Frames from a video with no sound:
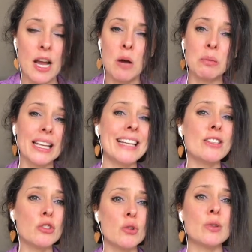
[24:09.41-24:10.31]
Please
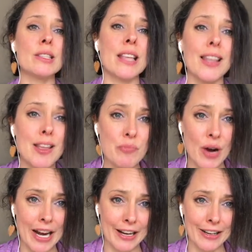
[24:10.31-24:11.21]
do
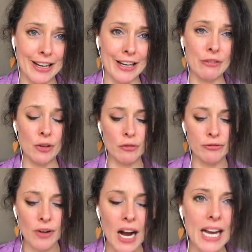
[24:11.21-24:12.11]
celebrate it. And if you
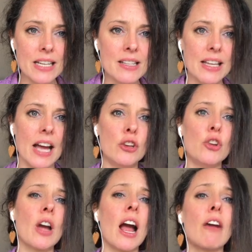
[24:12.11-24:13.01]
find that you
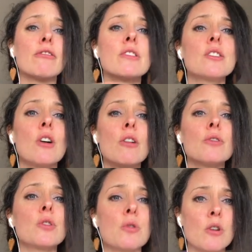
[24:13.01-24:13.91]
have
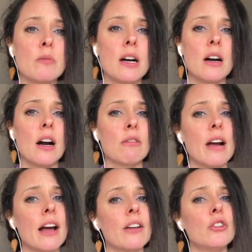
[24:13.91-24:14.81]
resolved trauma
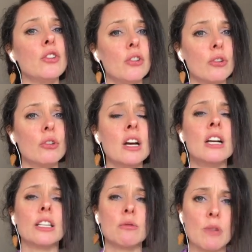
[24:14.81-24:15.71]
around you
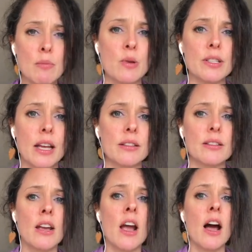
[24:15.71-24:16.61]
that represents